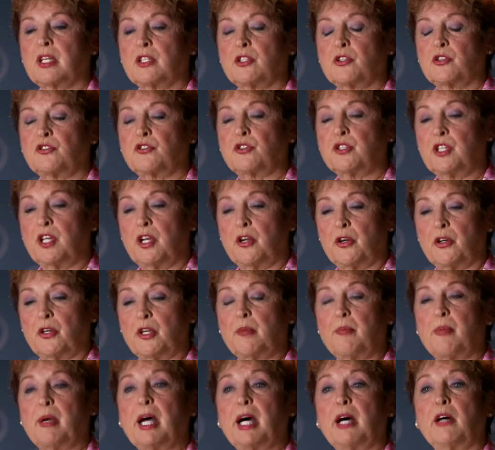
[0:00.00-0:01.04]
she heard
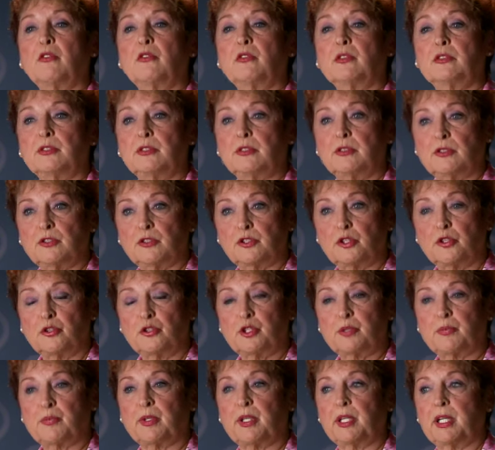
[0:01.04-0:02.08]
about
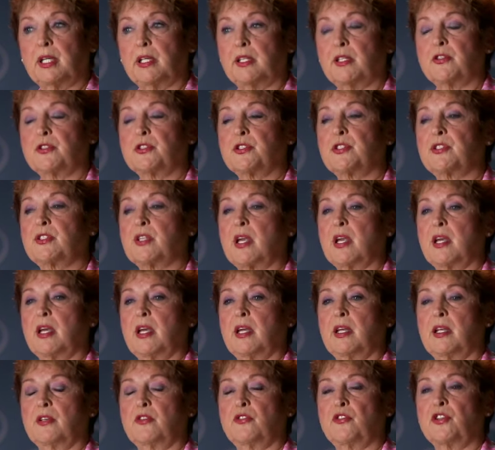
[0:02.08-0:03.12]
cruise planners
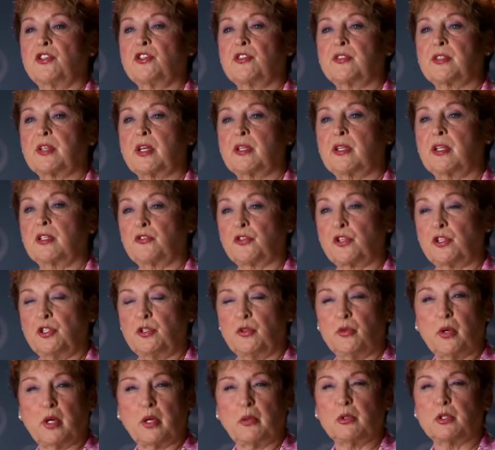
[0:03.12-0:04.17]
and she said she
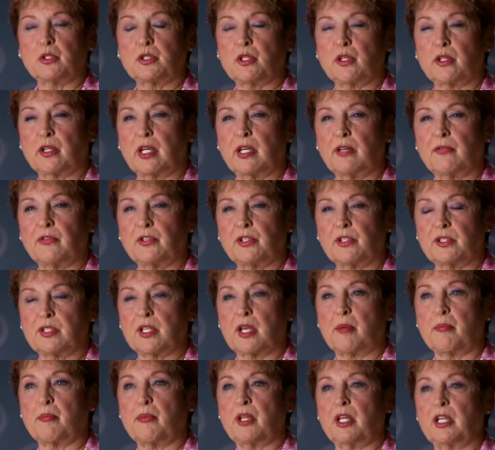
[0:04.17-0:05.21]
knew I was looking for
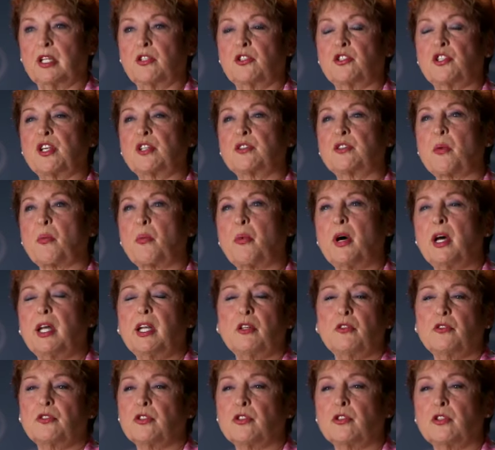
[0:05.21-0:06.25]
something. She said, Why
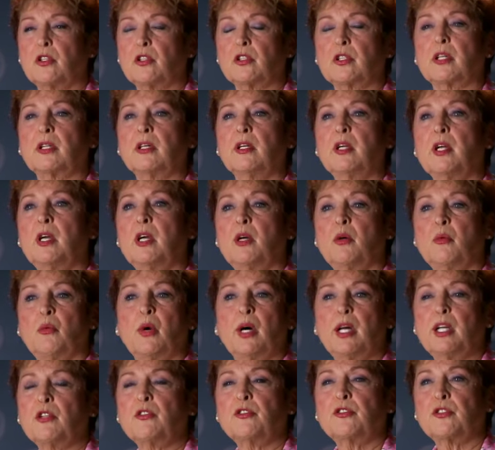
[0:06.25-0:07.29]
don't you look?
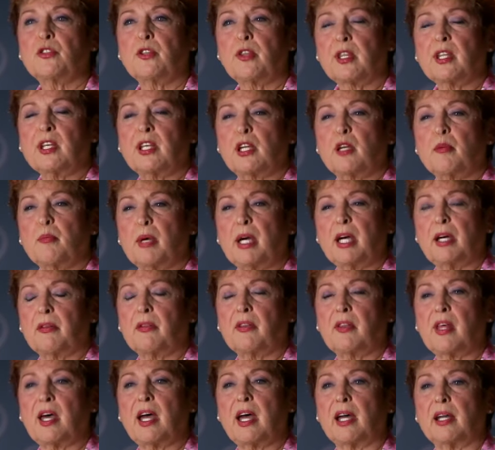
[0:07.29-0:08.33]
Why don't you think
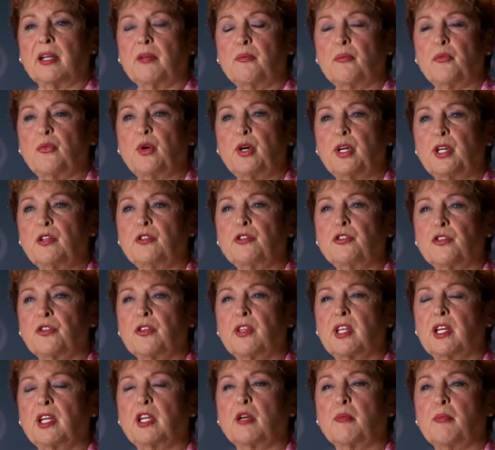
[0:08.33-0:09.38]
about that? Why don't you
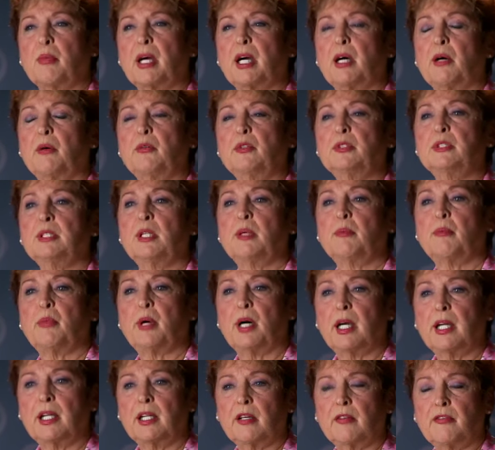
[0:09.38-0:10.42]
think about
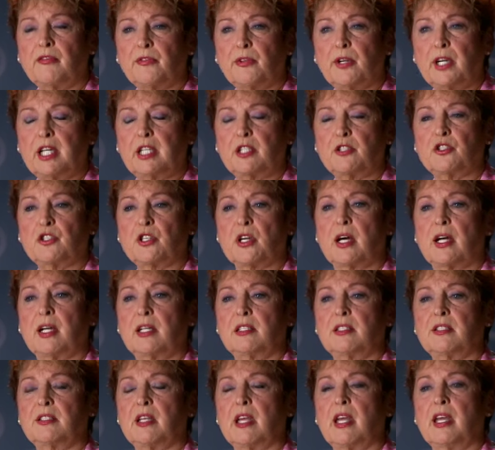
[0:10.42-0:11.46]
buying a
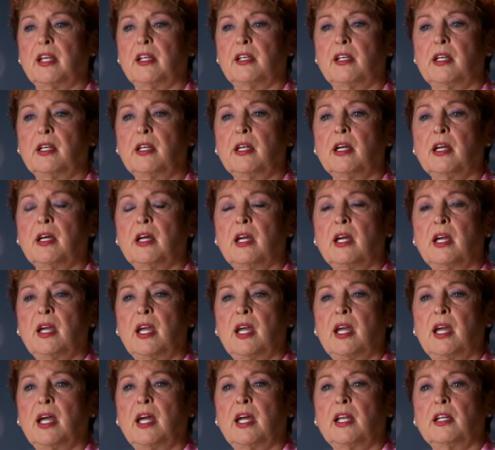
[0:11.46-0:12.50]
franchise and
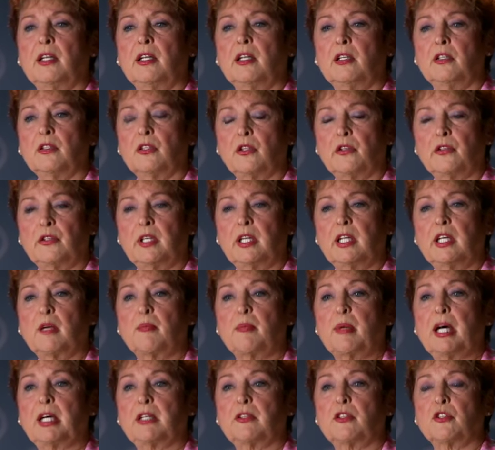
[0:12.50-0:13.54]
and learning
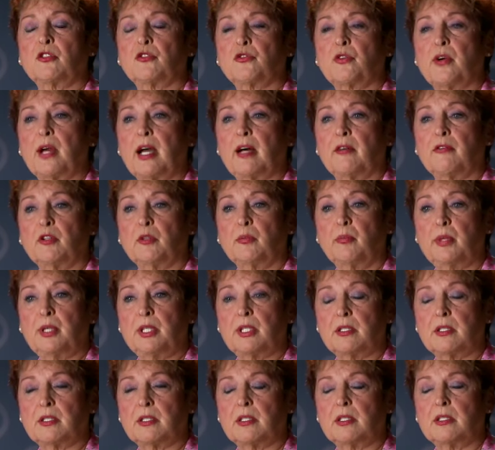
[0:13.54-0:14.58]
about the travel
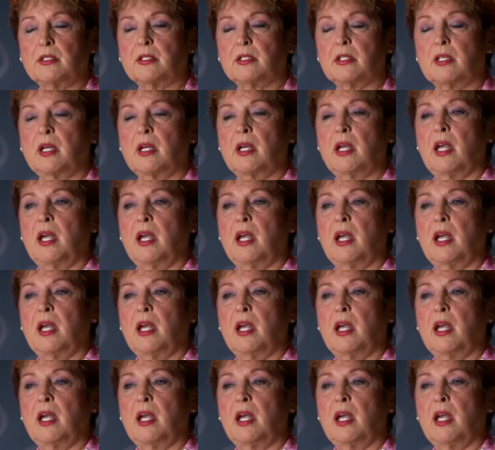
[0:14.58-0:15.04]
business?